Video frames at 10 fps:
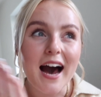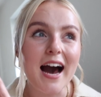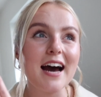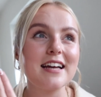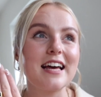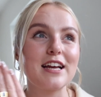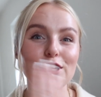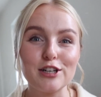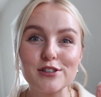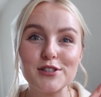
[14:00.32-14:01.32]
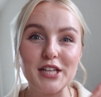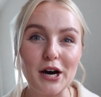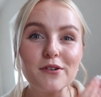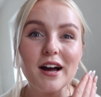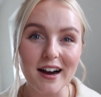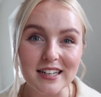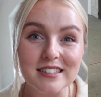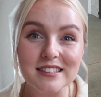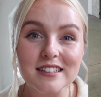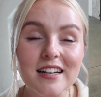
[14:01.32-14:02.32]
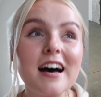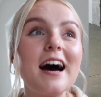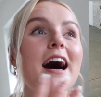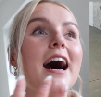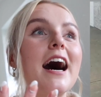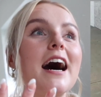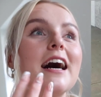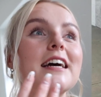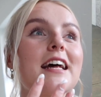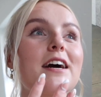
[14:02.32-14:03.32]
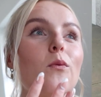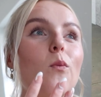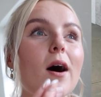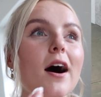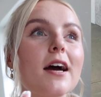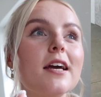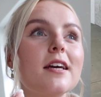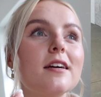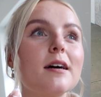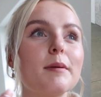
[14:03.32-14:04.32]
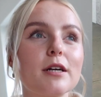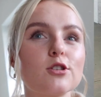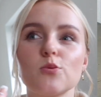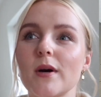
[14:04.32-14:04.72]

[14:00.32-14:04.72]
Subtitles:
and like look so nice. And like, why am I not just